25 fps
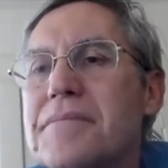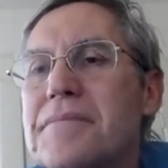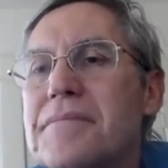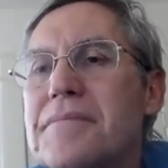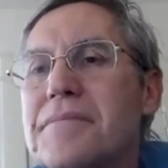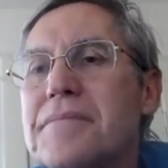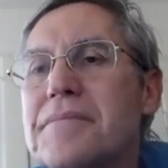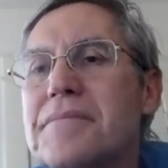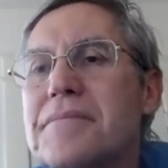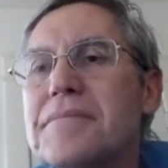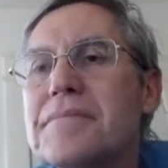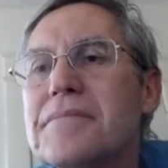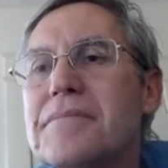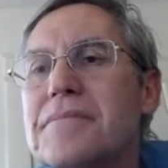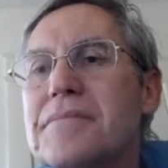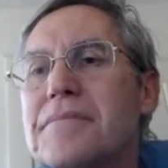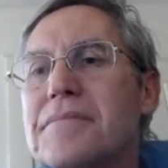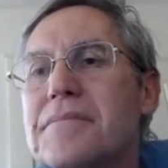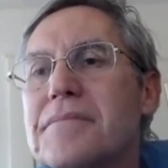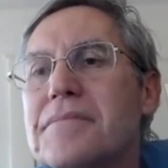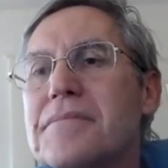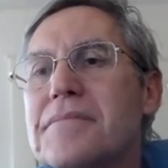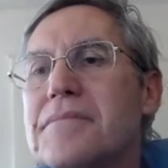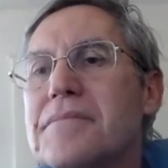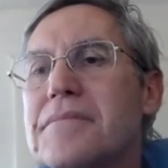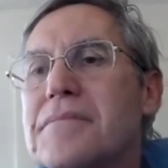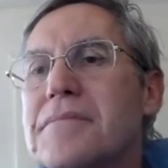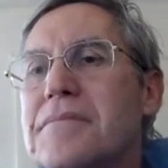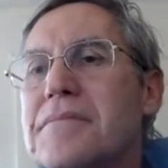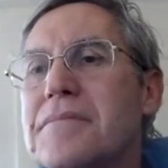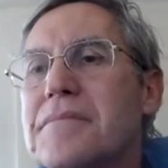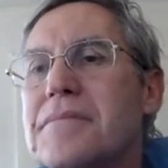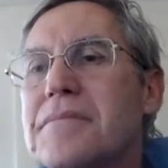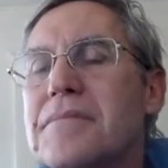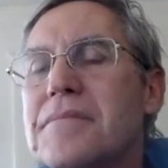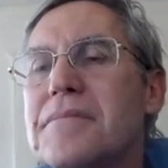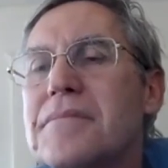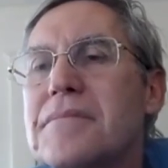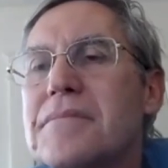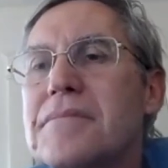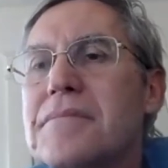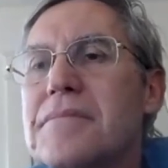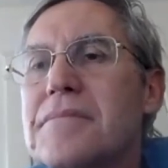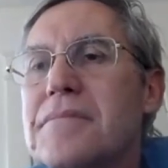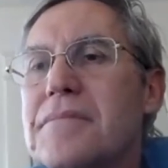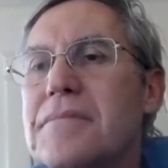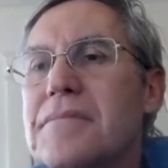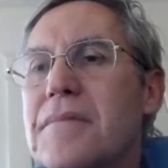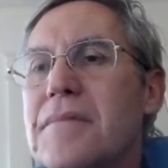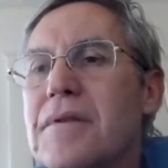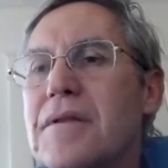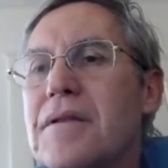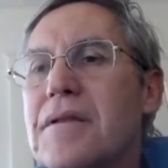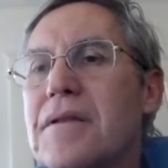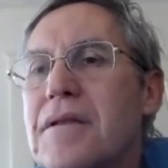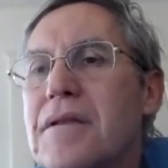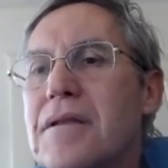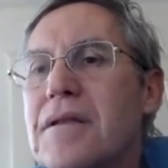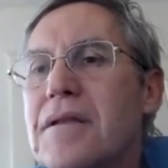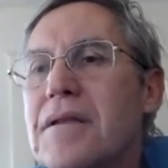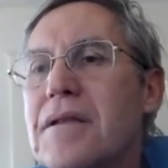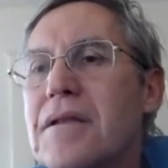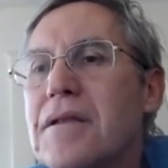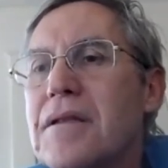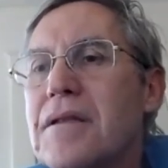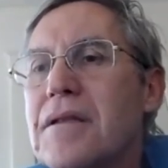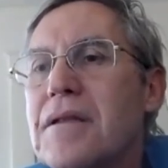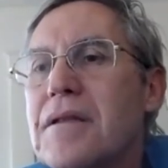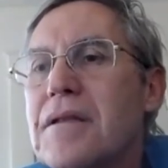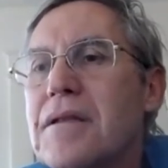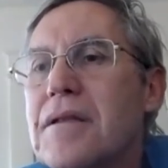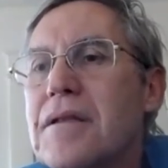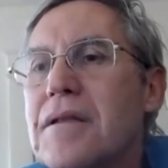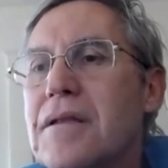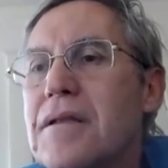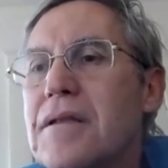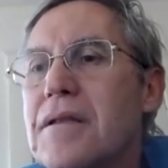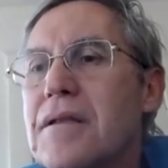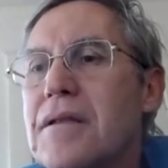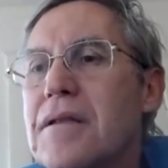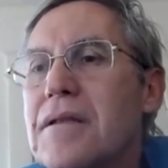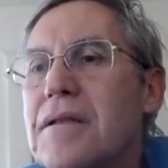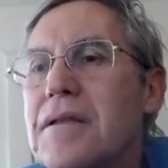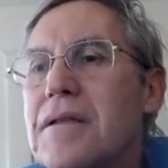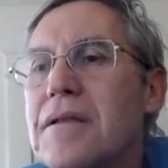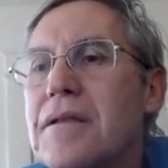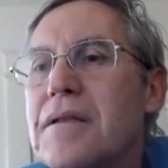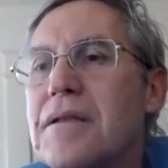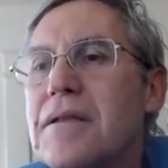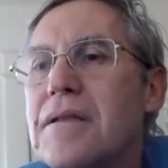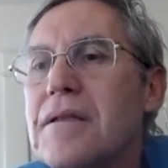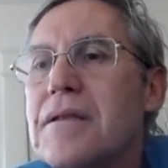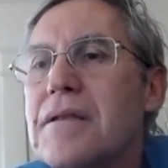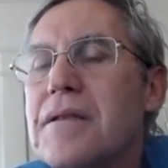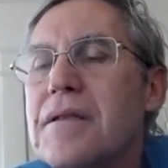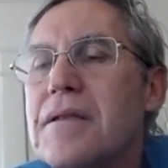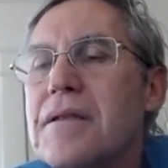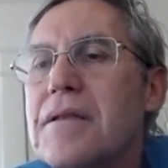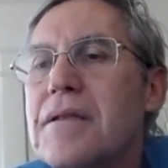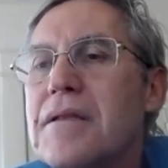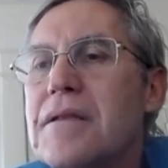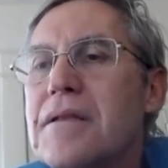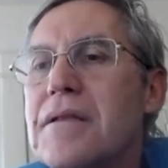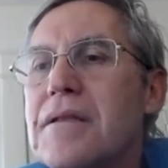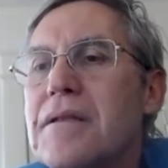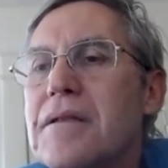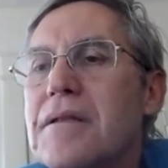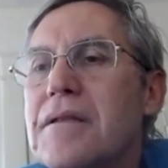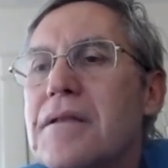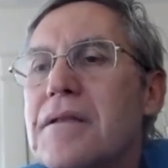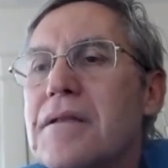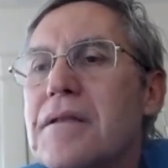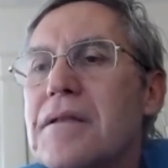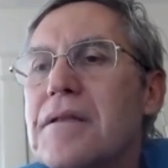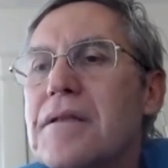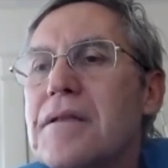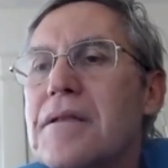(not speaking)